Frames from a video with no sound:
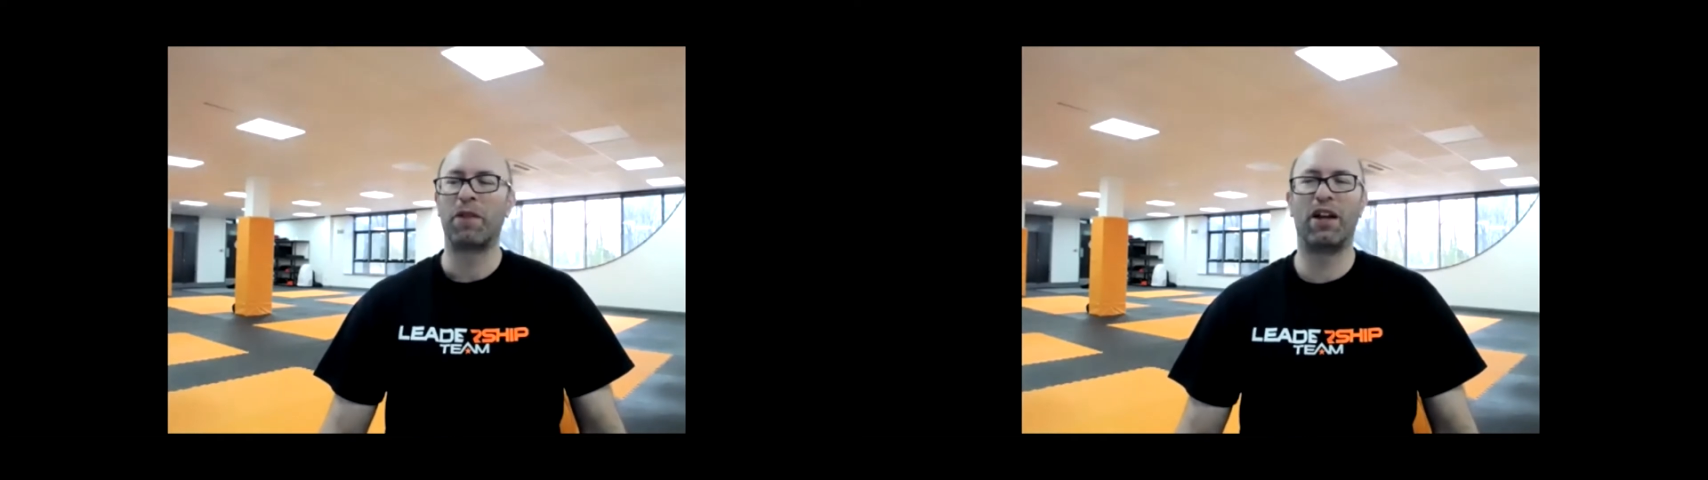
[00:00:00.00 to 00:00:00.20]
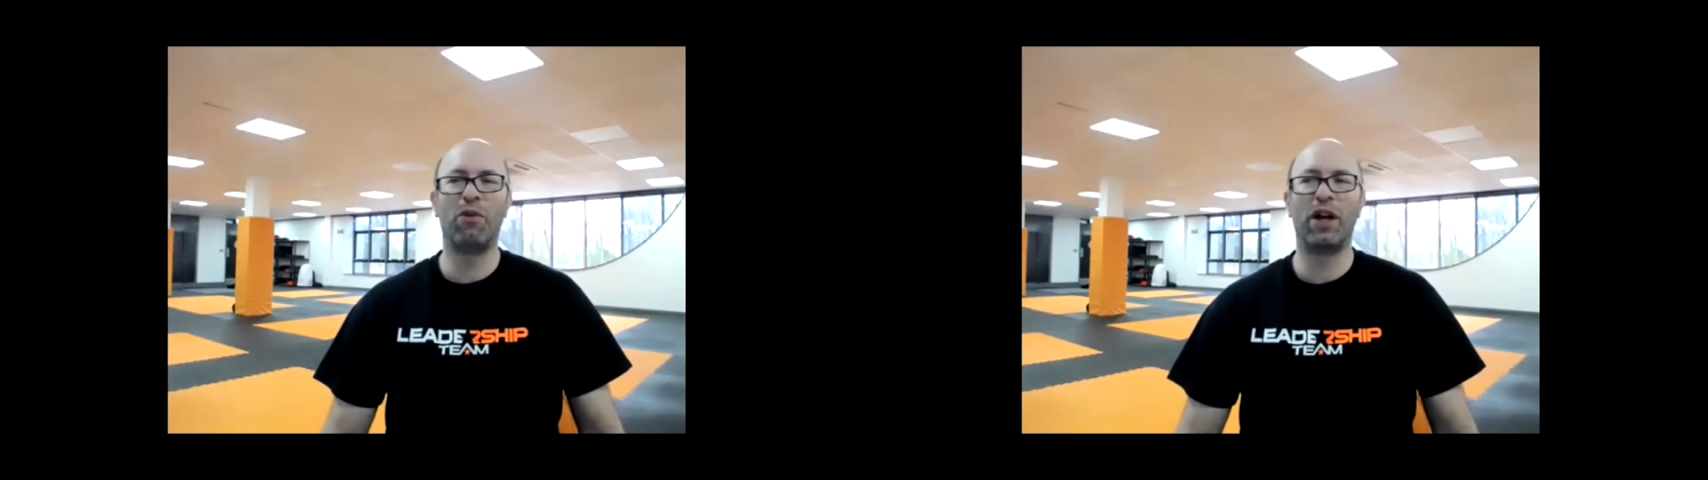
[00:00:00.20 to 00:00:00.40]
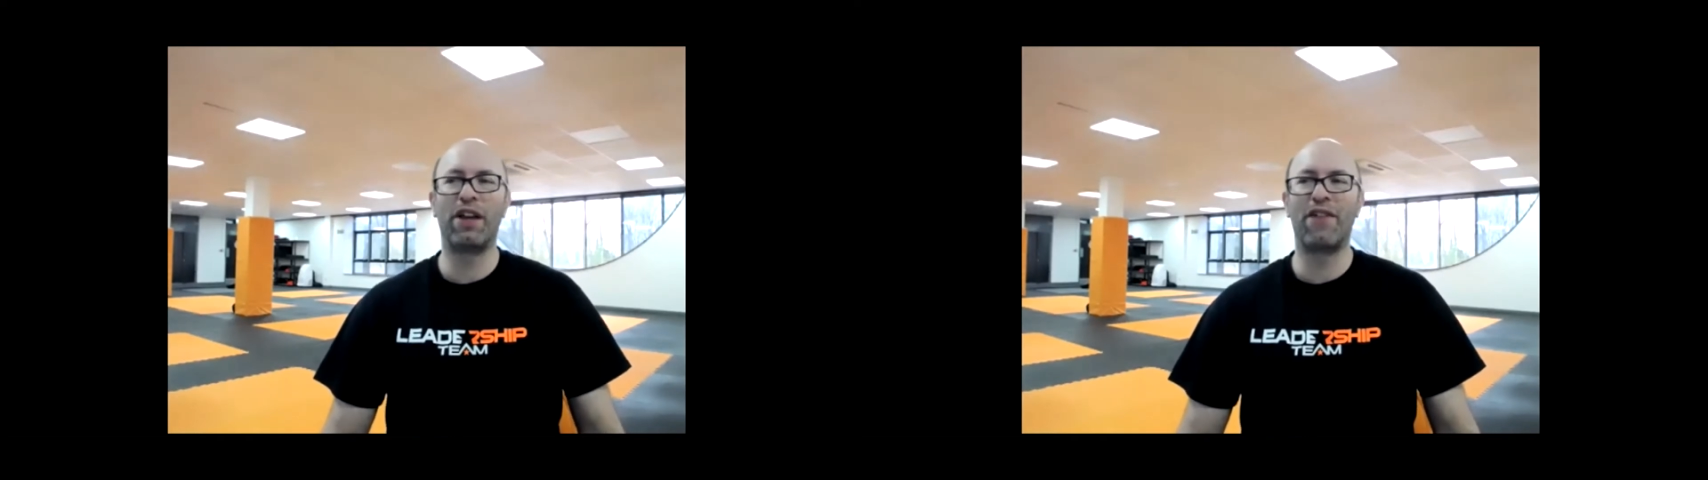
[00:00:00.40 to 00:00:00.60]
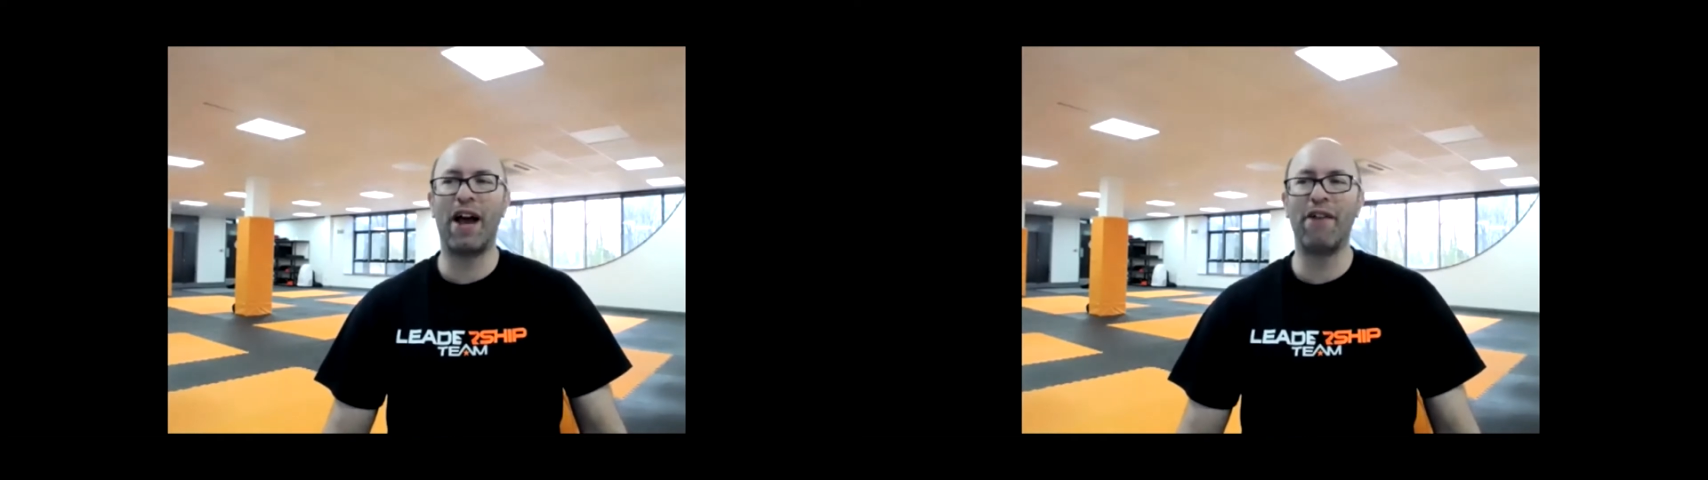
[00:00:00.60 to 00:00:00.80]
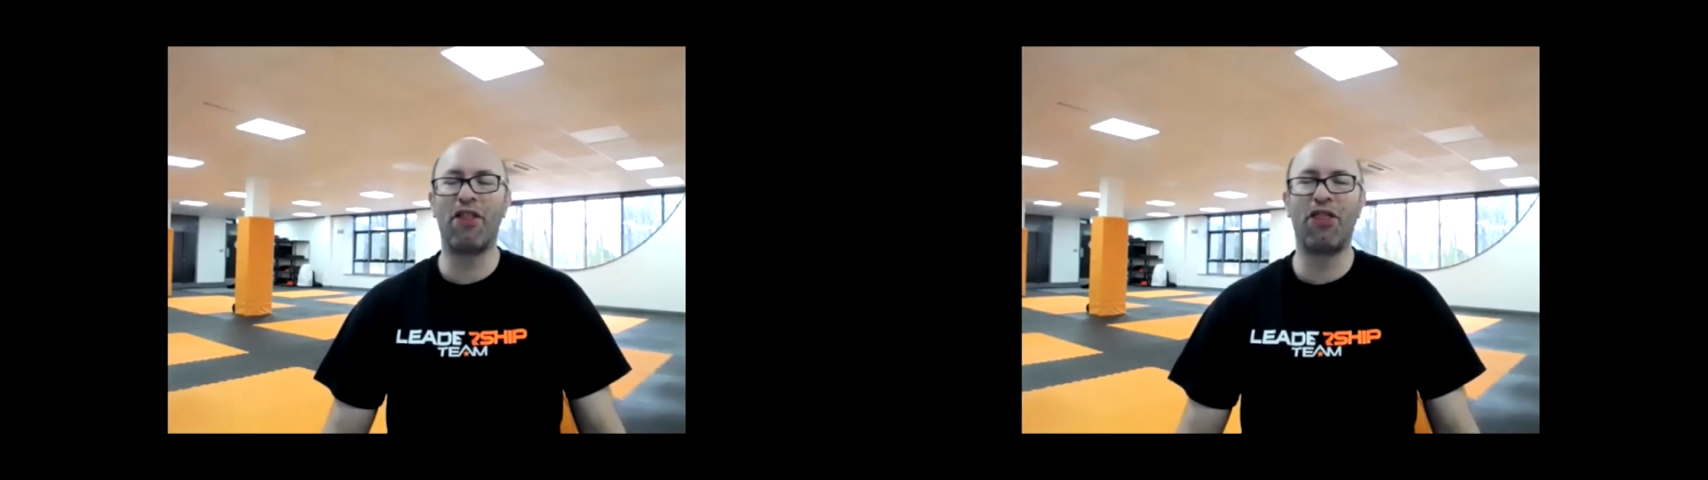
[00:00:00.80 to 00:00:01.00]
where you've
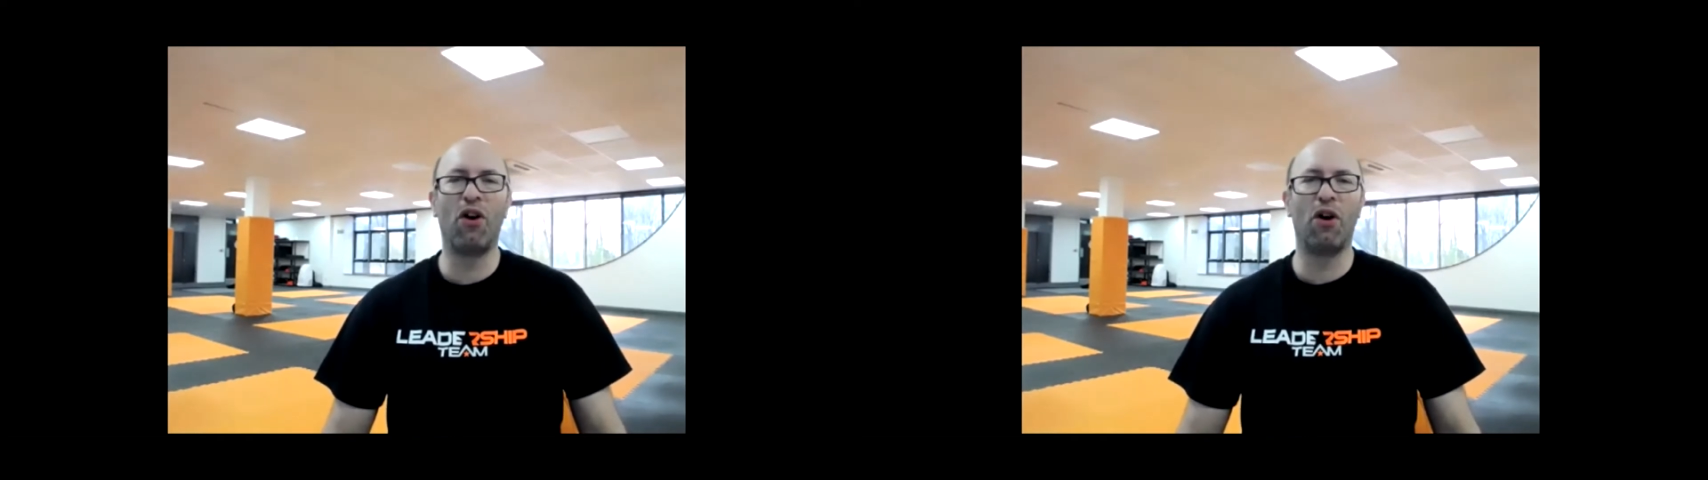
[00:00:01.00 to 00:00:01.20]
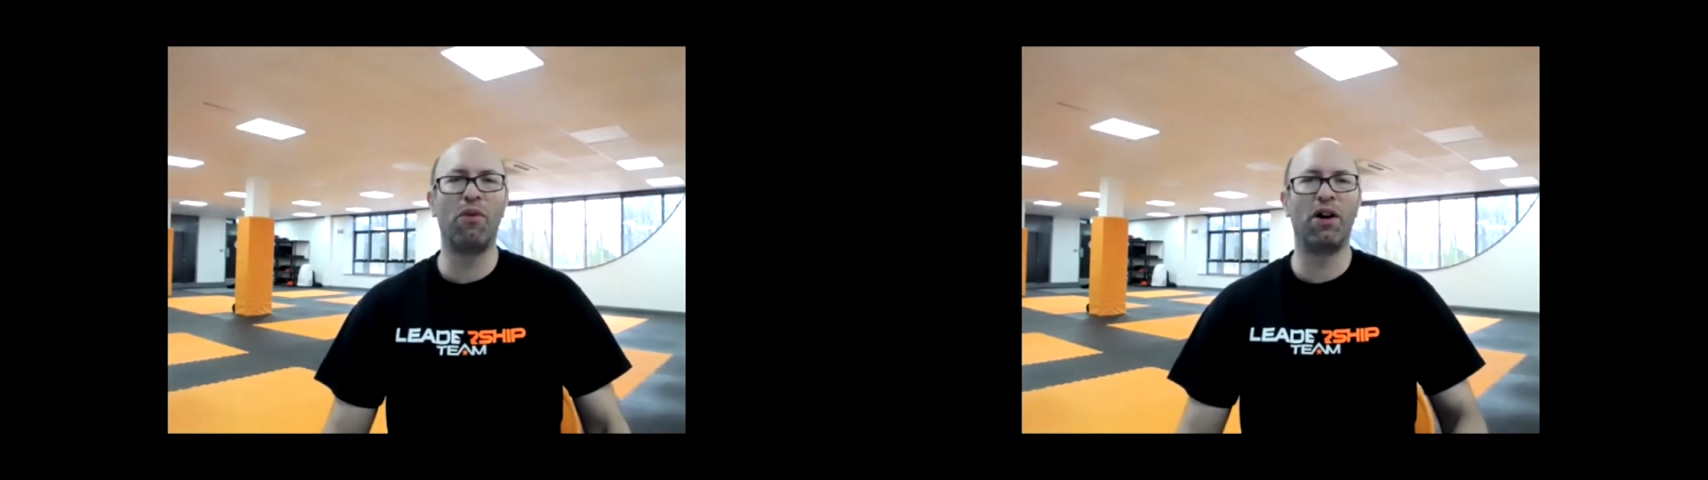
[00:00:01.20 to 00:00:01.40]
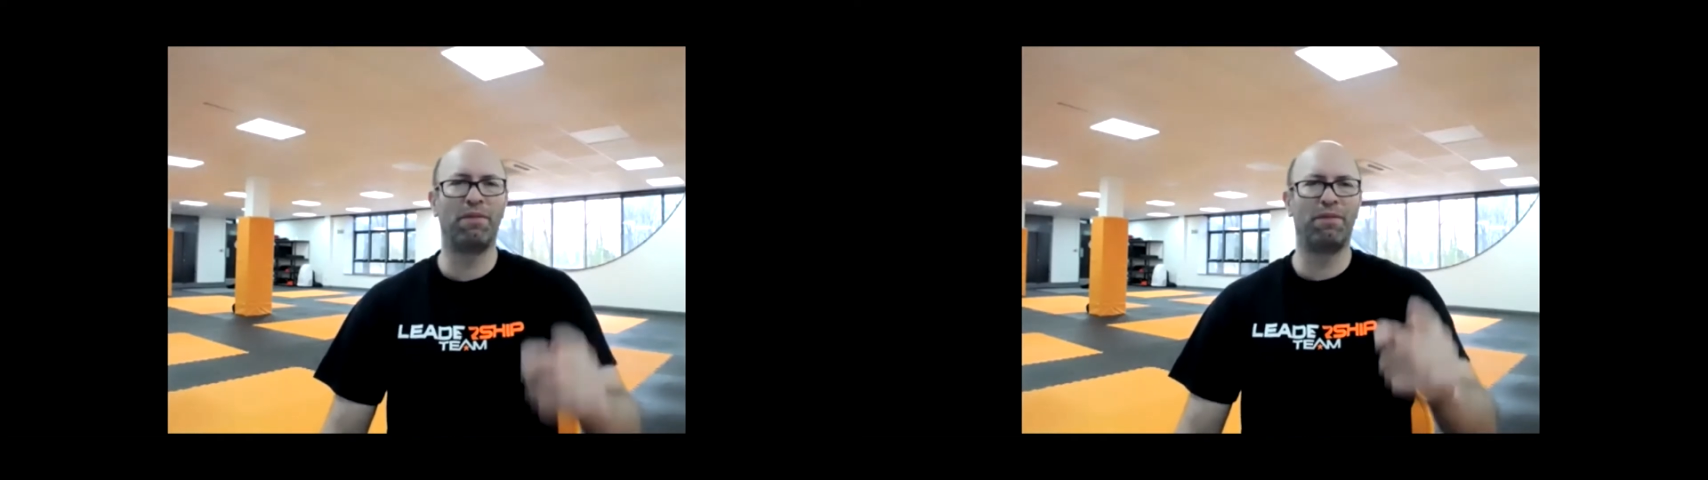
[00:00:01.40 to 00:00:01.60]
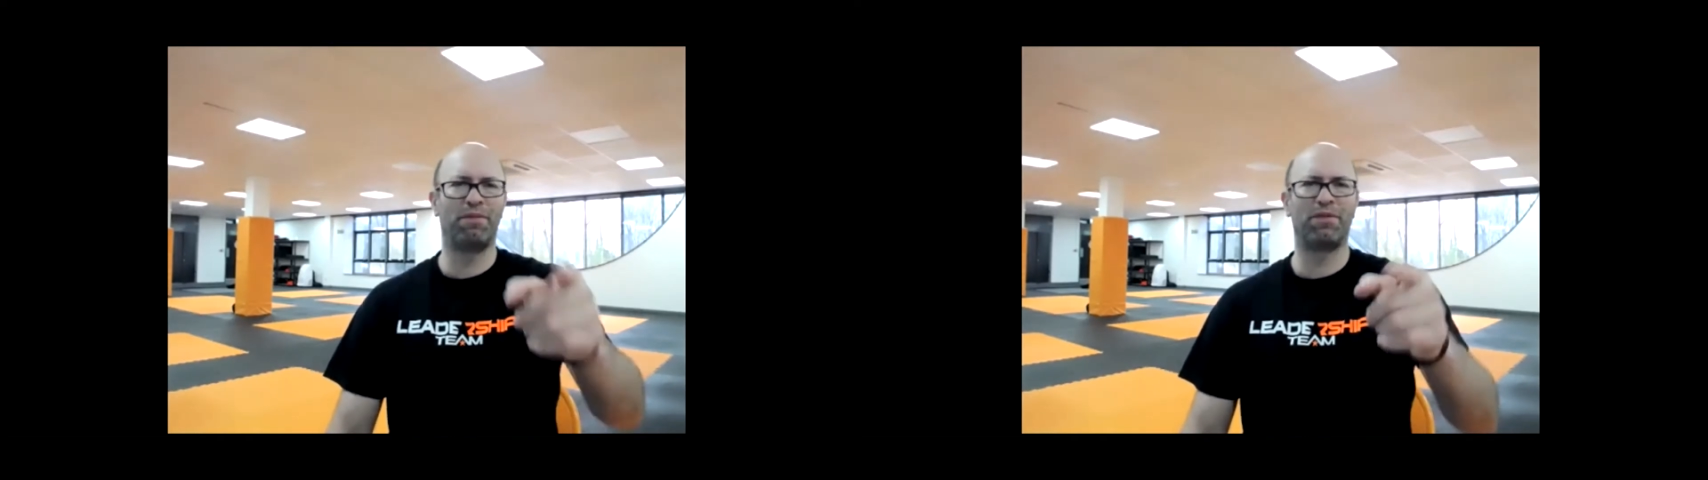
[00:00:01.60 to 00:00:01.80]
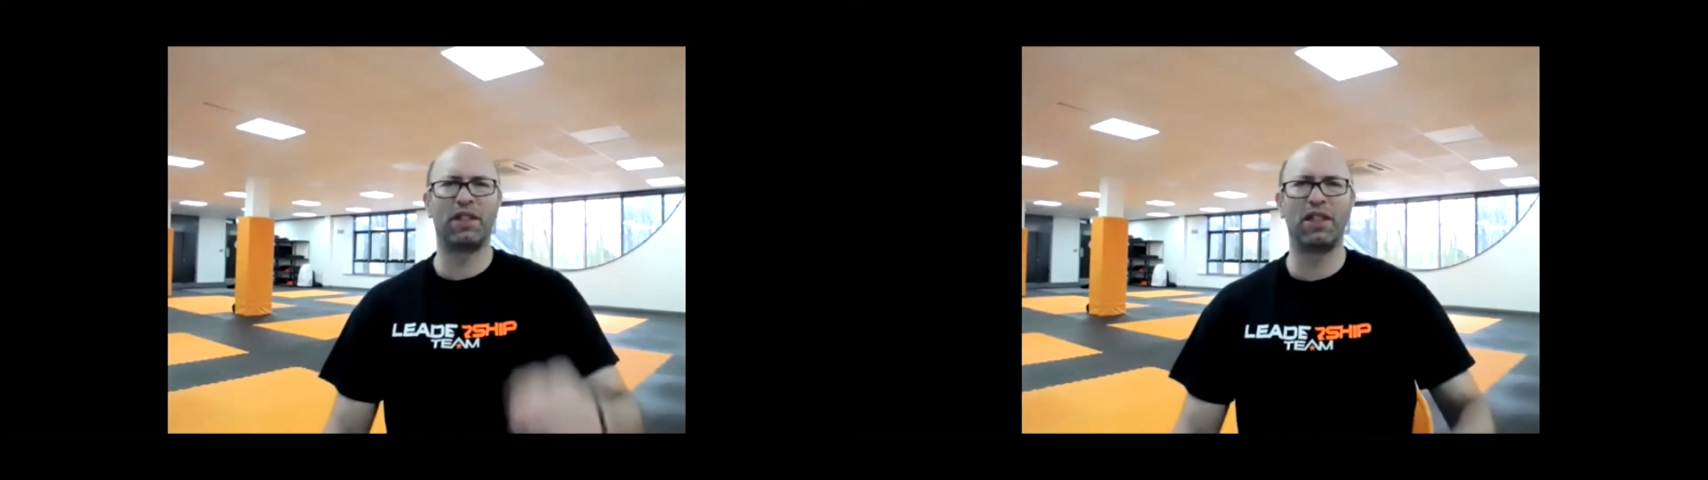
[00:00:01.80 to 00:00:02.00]
ever thought,
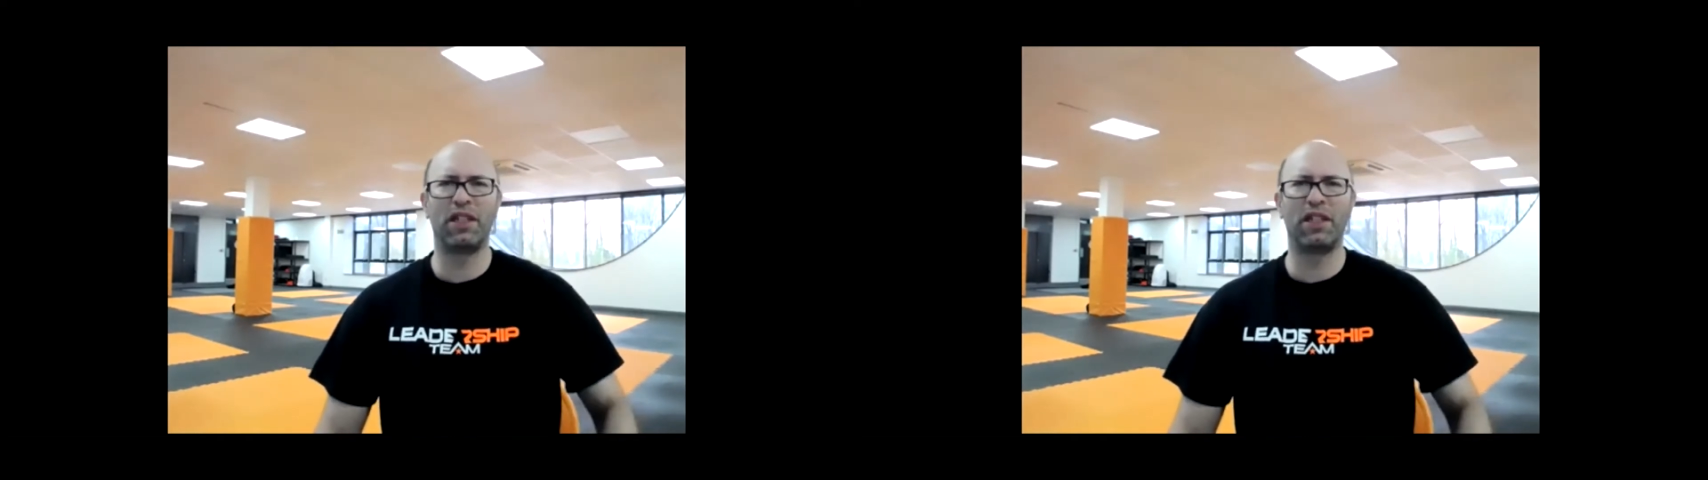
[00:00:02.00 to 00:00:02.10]
well,